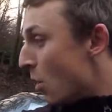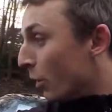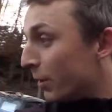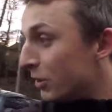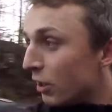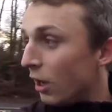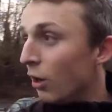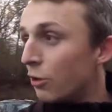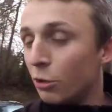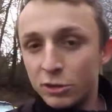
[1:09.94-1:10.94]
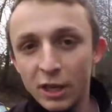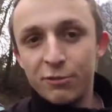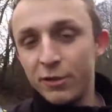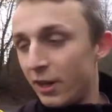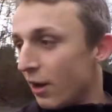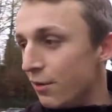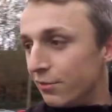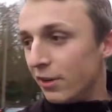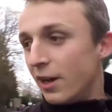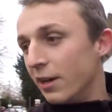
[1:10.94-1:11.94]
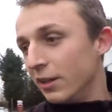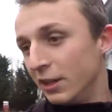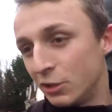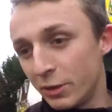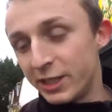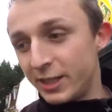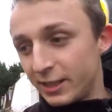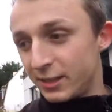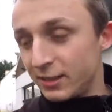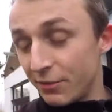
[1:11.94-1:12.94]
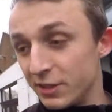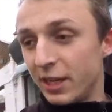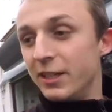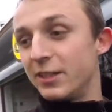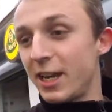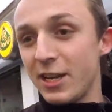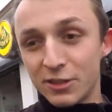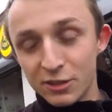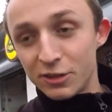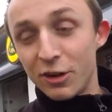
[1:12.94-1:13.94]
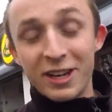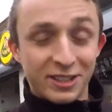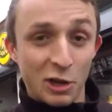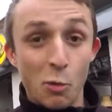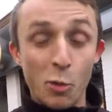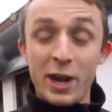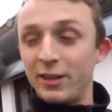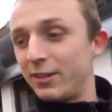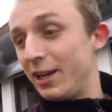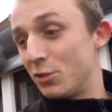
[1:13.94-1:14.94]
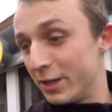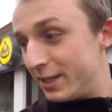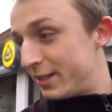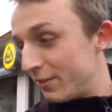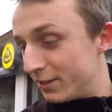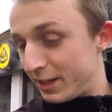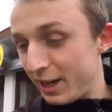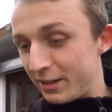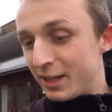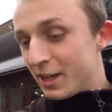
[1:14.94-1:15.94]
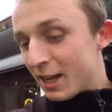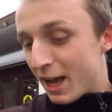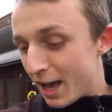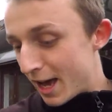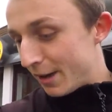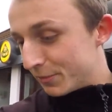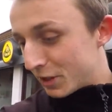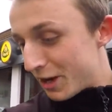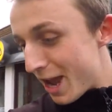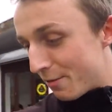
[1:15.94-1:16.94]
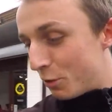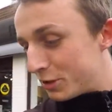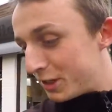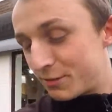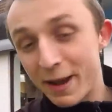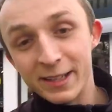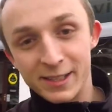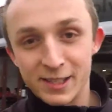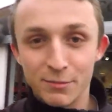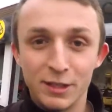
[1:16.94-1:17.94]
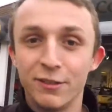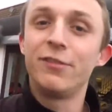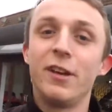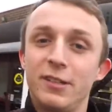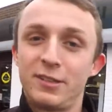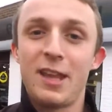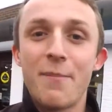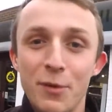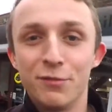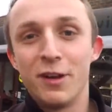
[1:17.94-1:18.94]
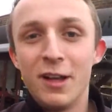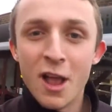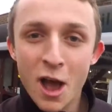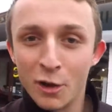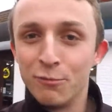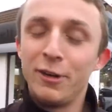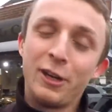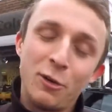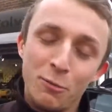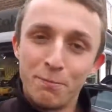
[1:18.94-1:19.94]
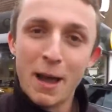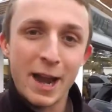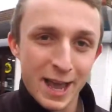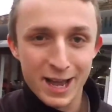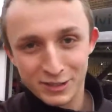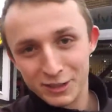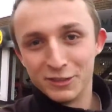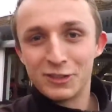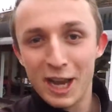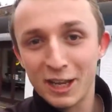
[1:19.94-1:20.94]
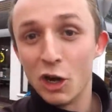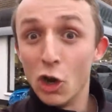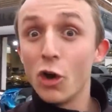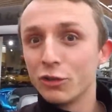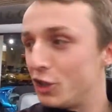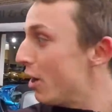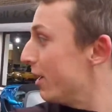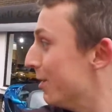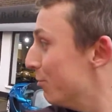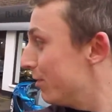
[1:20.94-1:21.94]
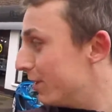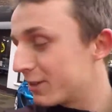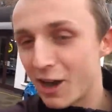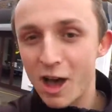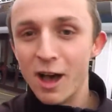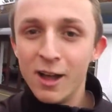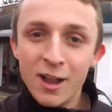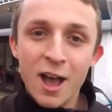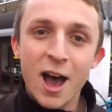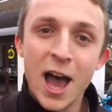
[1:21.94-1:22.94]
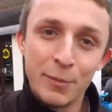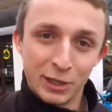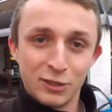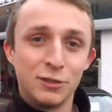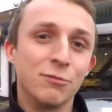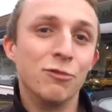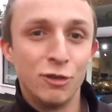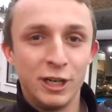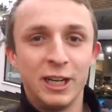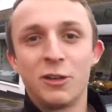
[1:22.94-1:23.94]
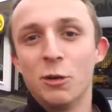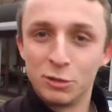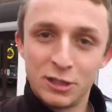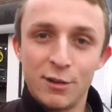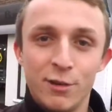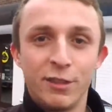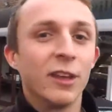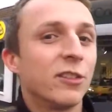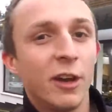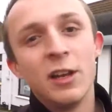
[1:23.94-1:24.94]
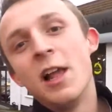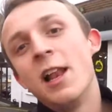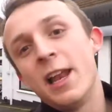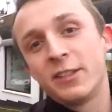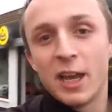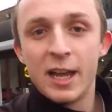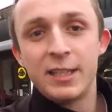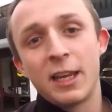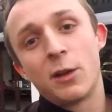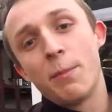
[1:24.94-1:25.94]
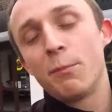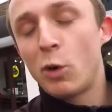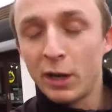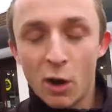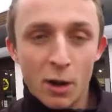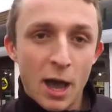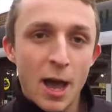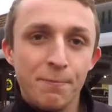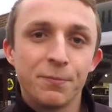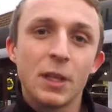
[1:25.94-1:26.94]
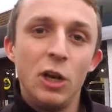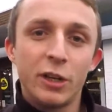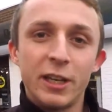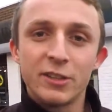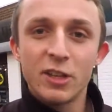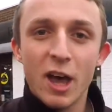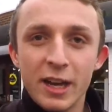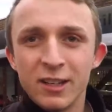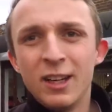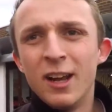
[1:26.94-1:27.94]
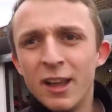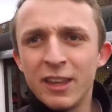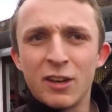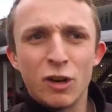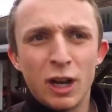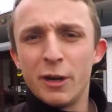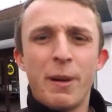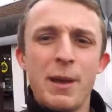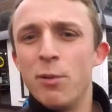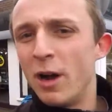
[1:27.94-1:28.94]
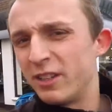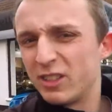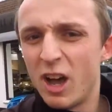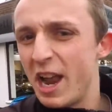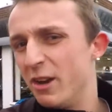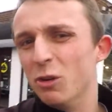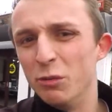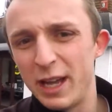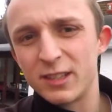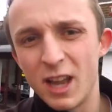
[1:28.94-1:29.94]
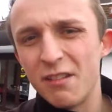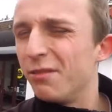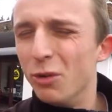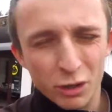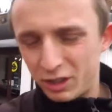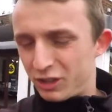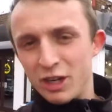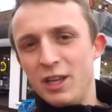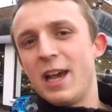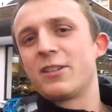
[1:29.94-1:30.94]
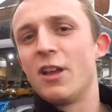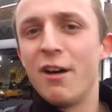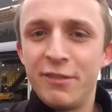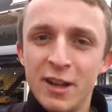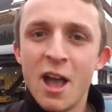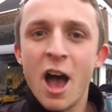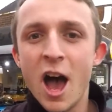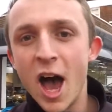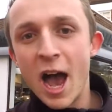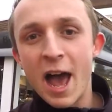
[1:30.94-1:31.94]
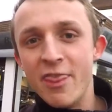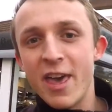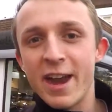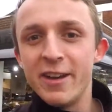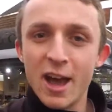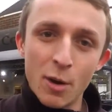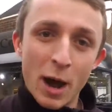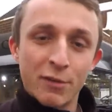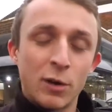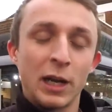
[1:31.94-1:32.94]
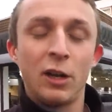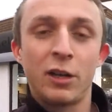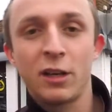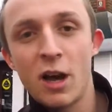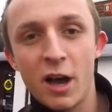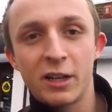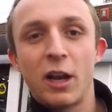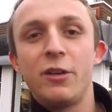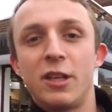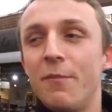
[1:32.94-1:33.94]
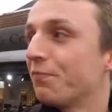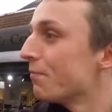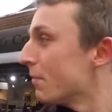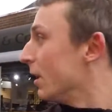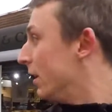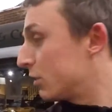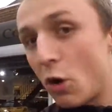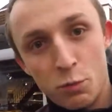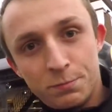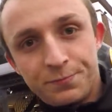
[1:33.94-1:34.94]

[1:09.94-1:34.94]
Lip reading: We're going to be doing a lot of cool stuff with it over in the 2016-17 season. Sorry, still weird saying 2017. So yeah, watch this space. This is going to be the first step of a really cool, badass and sick long journey with this car, and we're going to do some really cool stuff with it. So let's take a quick look inside. I think I've got a load of paperwork to sign and all that stuff. I'm not going to show you that stuff. And then we'll have a quick look at the car in closer. Let's go.